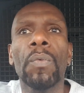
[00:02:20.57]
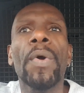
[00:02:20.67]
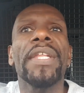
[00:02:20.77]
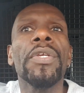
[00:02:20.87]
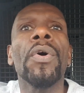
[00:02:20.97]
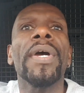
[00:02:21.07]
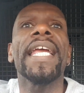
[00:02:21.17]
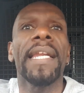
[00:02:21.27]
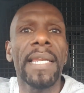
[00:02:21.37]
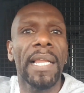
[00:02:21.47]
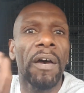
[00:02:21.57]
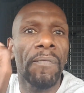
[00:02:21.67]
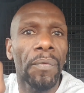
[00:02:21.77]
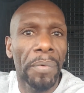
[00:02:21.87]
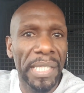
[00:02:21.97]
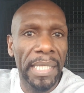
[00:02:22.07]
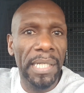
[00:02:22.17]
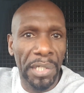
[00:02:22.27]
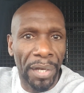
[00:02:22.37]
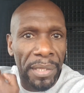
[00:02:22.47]
when you're in love with
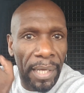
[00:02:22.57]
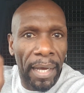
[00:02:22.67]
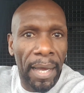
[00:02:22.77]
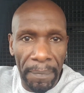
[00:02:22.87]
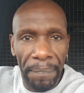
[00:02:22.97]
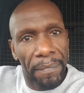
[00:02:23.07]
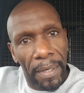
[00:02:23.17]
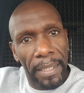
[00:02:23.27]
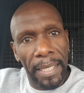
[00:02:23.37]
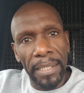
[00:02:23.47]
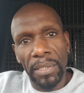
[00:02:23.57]
each other, okay?